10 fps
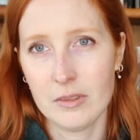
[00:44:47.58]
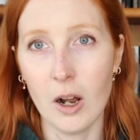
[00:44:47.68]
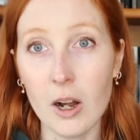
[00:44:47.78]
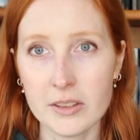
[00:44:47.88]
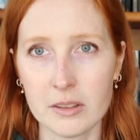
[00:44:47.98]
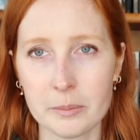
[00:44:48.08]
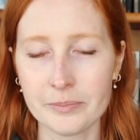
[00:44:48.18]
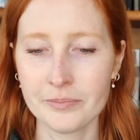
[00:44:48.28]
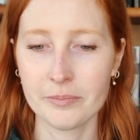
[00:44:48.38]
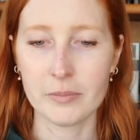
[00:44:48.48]
awesome,
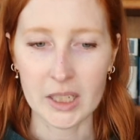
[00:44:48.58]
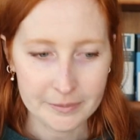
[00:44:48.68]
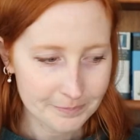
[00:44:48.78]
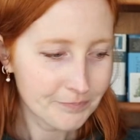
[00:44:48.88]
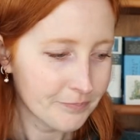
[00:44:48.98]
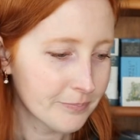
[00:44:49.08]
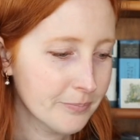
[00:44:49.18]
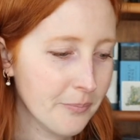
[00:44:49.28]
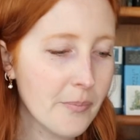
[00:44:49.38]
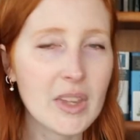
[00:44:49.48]
but
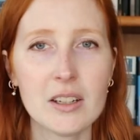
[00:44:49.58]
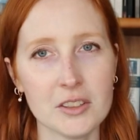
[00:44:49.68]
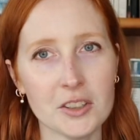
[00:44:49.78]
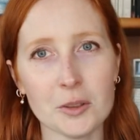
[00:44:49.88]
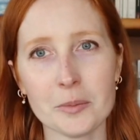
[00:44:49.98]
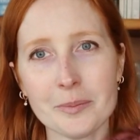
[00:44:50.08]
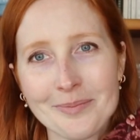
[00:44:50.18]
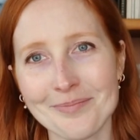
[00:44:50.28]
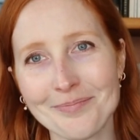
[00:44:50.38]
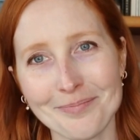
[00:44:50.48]
two,
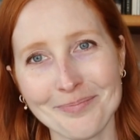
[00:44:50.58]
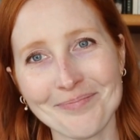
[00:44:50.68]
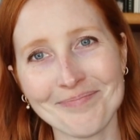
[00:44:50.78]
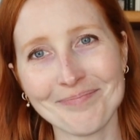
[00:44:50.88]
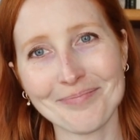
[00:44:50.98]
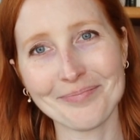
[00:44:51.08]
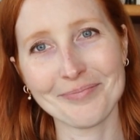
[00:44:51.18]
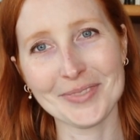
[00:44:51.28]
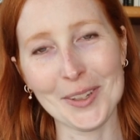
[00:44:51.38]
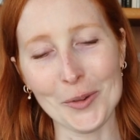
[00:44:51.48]

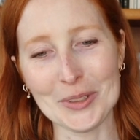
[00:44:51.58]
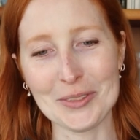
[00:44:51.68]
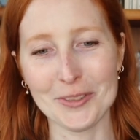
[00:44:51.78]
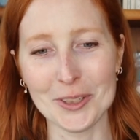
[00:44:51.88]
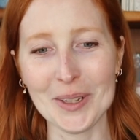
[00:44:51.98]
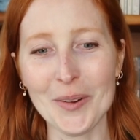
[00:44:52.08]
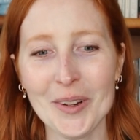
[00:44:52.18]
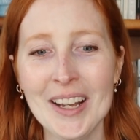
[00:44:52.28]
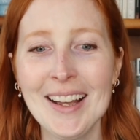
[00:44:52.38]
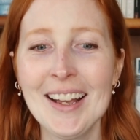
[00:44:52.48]
so is the folio.
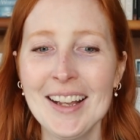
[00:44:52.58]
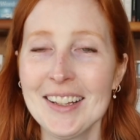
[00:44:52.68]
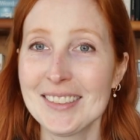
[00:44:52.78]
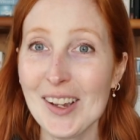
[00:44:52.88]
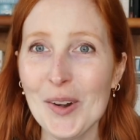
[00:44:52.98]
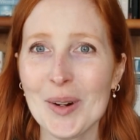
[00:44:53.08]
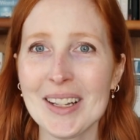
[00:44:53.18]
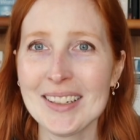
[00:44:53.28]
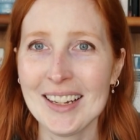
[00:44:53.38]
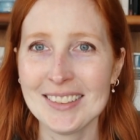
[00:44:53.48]
So
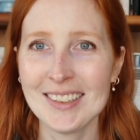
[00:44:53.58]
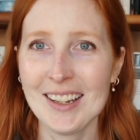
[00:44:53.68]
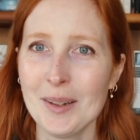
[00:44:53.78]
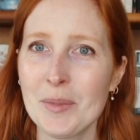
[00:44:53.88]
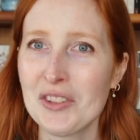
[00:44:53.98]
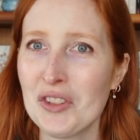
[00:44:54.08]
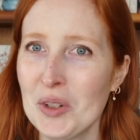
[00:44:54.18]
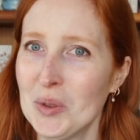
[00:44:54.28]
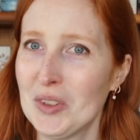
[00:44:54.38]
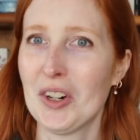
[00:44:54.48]
next time,
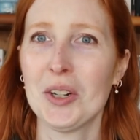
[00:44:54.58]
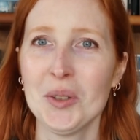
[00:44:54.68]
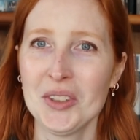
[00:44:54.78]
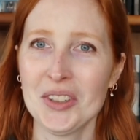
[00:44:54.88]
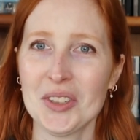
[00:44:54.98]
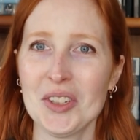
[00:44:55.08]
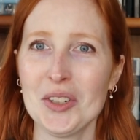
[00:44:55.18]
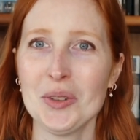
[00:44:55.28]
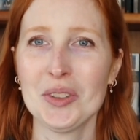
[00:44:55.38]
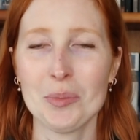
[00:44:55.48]
new starts,
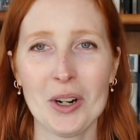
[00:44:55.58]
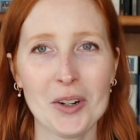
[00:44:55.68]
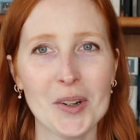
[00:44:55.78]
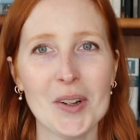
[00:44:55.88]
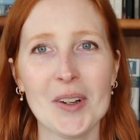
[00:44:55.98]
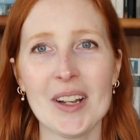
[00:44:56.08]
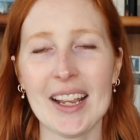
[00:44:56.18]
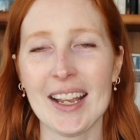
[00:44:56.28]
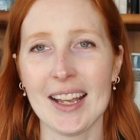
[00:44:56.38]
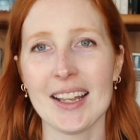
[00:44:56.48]
new sparkle,
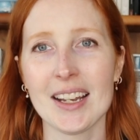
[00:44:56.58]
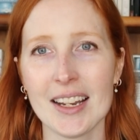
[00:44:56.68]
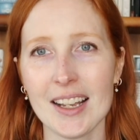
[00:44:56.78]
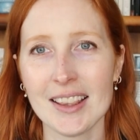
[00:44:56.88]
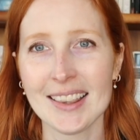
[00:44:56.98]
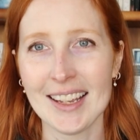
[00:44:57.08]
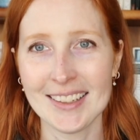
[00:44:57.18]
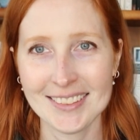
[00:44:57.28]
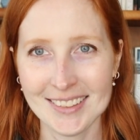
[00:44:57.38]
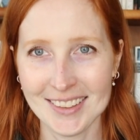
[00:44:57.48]
and
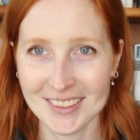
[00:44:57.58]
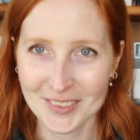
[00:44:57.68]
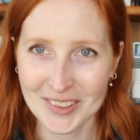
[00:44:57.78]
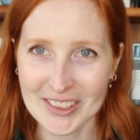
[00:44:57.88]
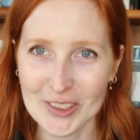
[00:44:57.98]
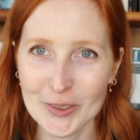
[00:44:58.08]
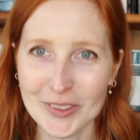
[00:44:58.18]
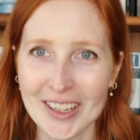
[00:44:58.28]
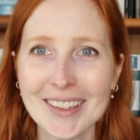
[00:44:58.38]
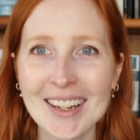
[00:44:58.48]
lots of stitchy
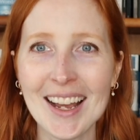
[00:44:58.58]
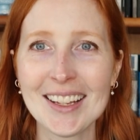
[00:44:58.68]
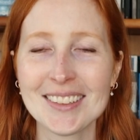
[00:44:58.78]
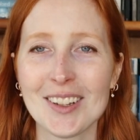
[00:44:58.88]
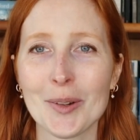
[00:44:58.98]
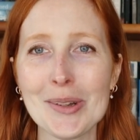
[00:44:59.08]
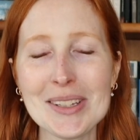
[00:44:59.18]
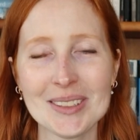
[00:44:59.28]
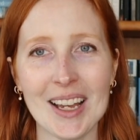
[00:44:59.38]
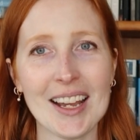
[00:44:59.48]
fun. As
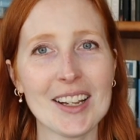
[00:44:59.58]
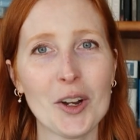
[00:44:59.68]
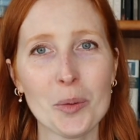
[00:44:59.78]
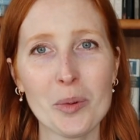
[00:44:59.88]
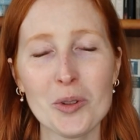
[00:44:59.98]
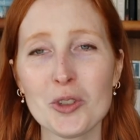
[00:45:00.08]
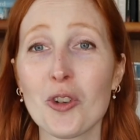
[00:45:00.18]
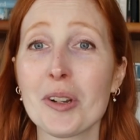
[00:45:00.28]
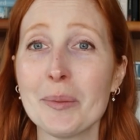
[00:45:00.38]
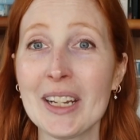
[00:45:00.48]
always, I hope you'll
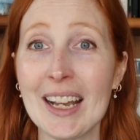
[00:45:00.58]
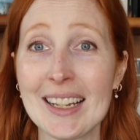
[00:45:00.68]
join me